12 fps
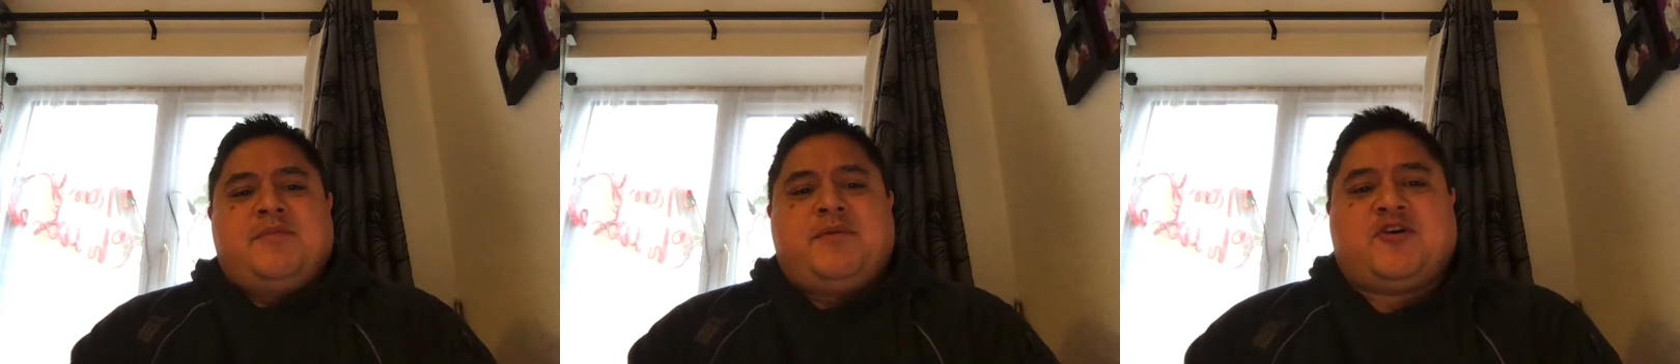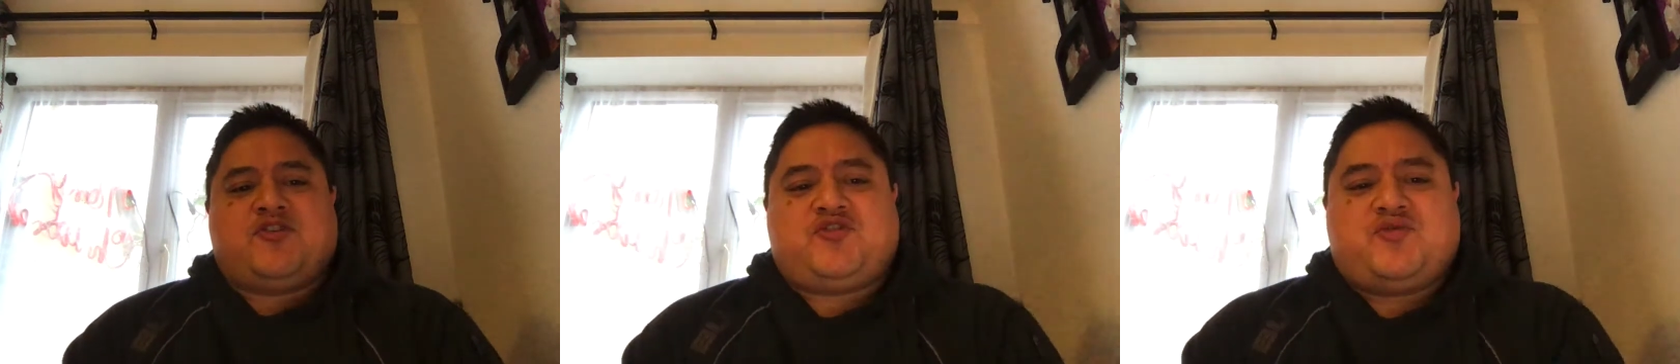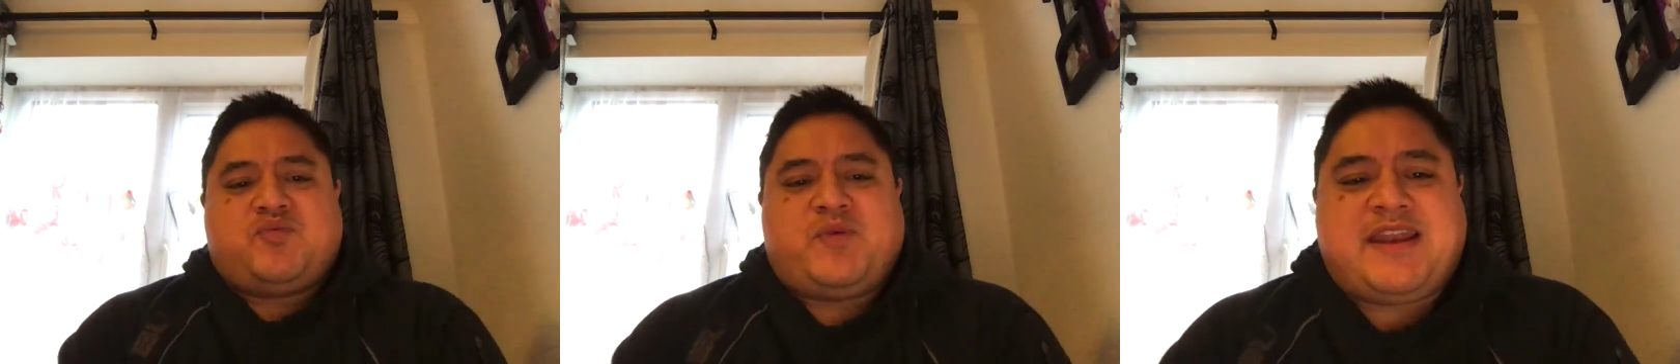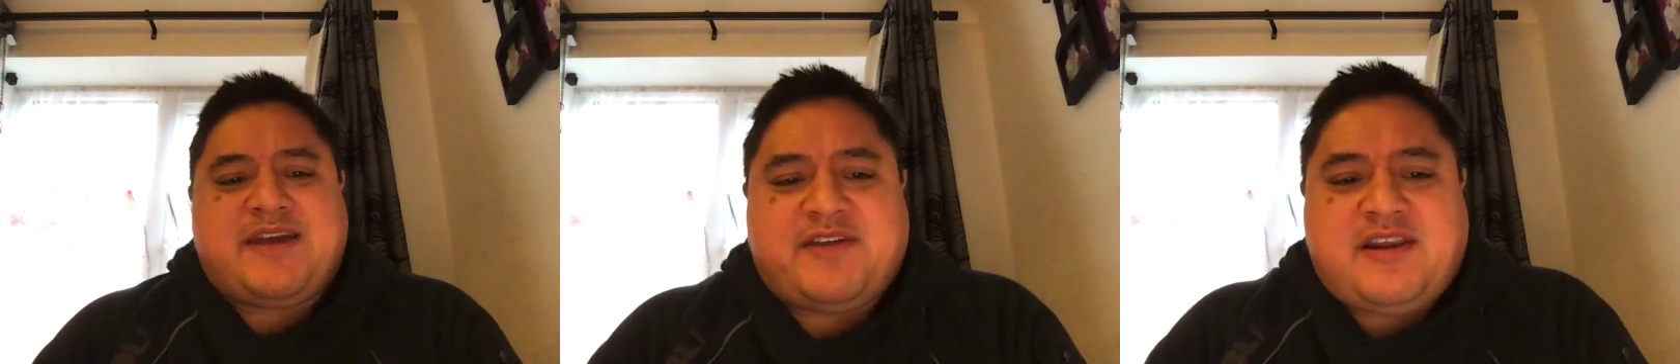Because
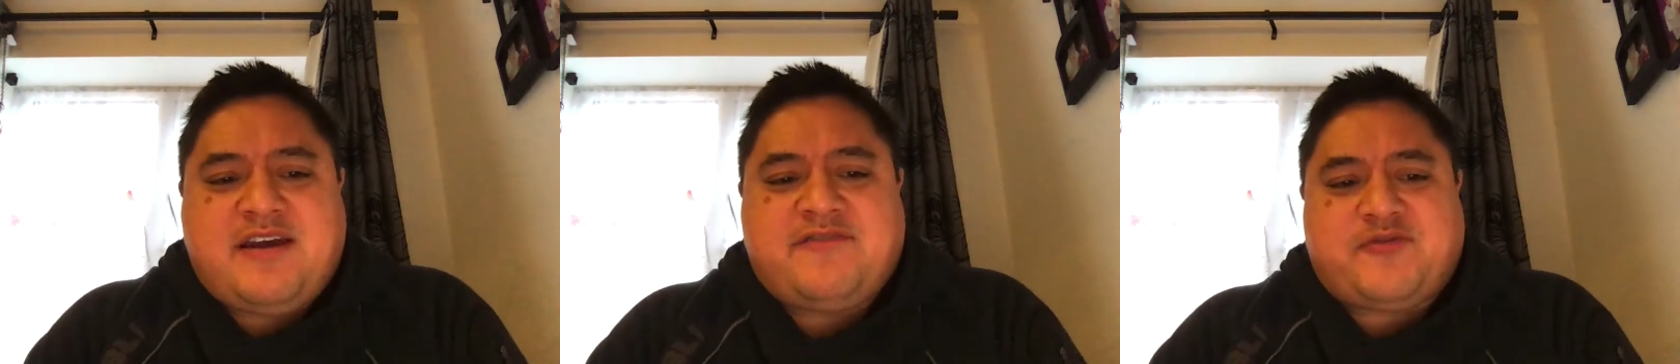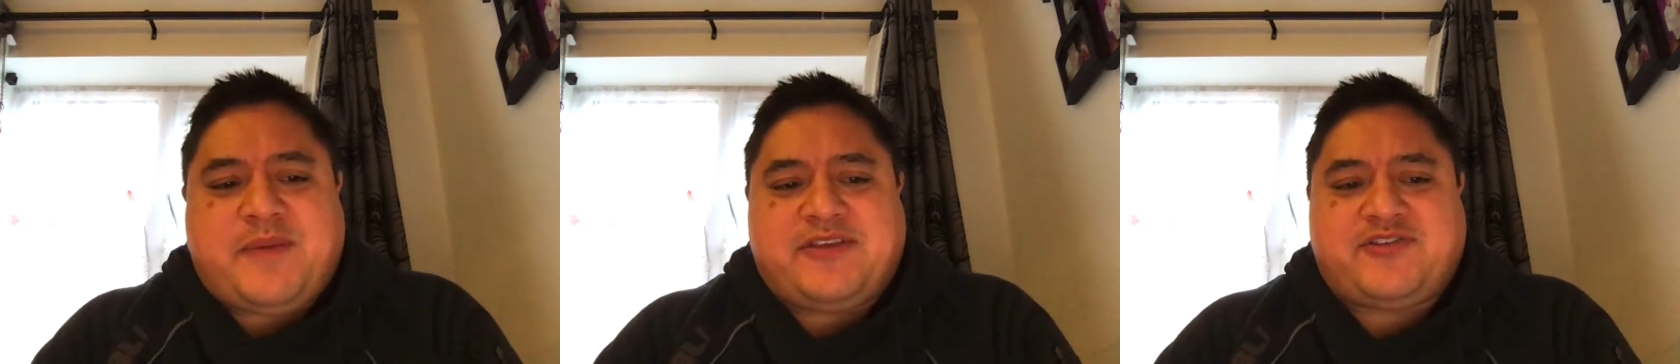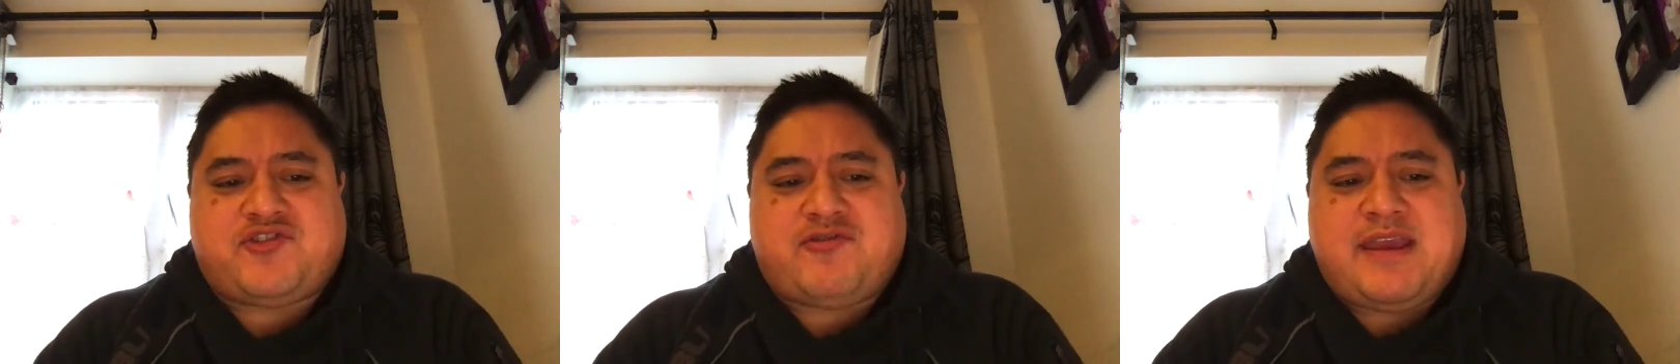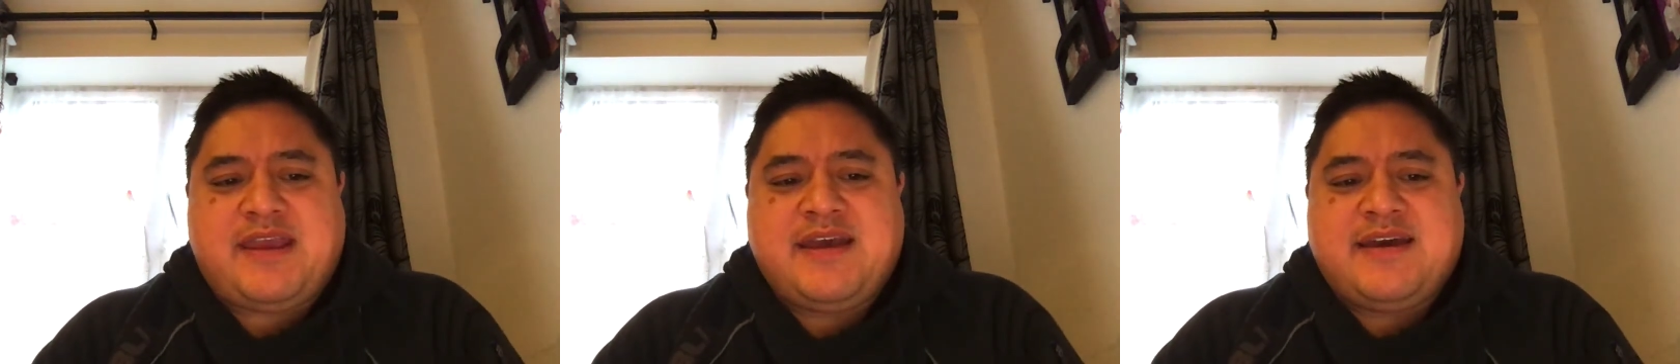we never learn from
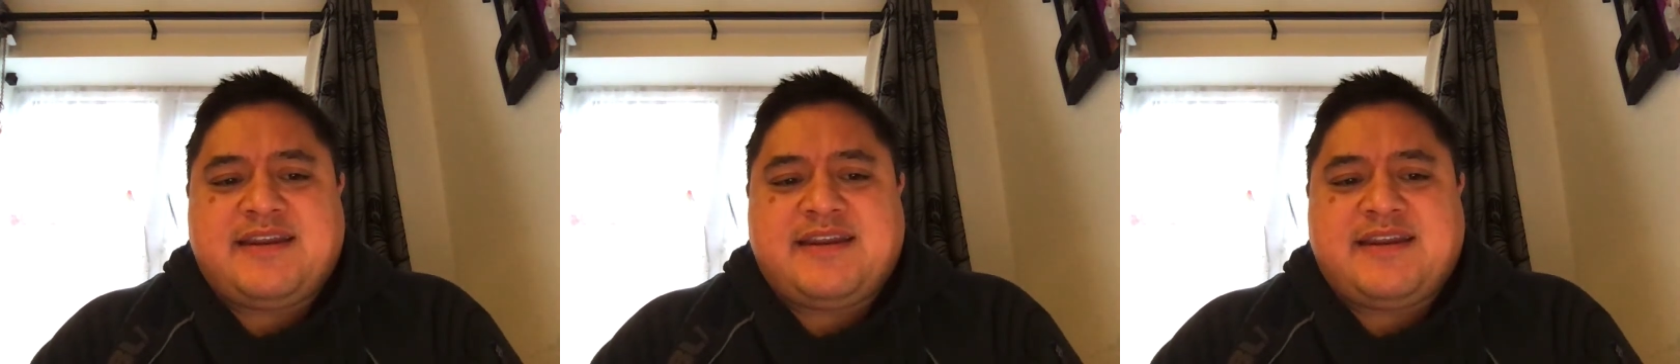history,